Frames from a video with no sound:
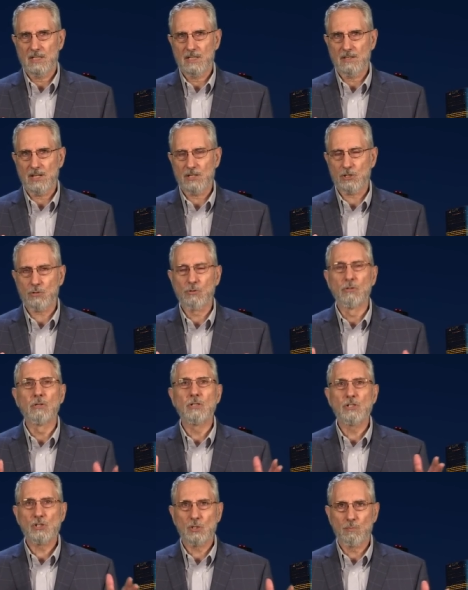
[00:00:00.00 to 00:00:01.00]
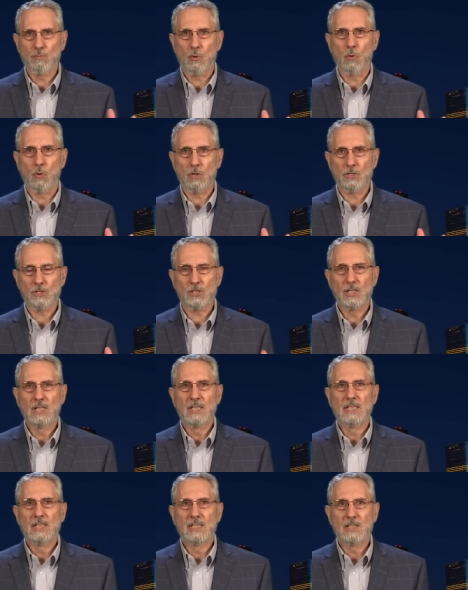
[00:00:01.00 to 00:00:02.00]
that truly supports
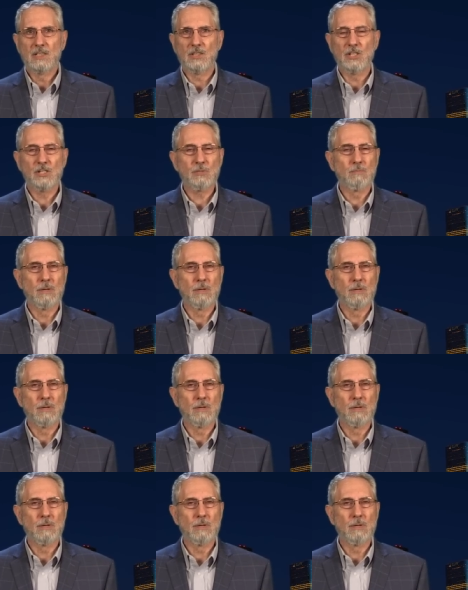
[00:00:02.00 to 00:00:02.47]
this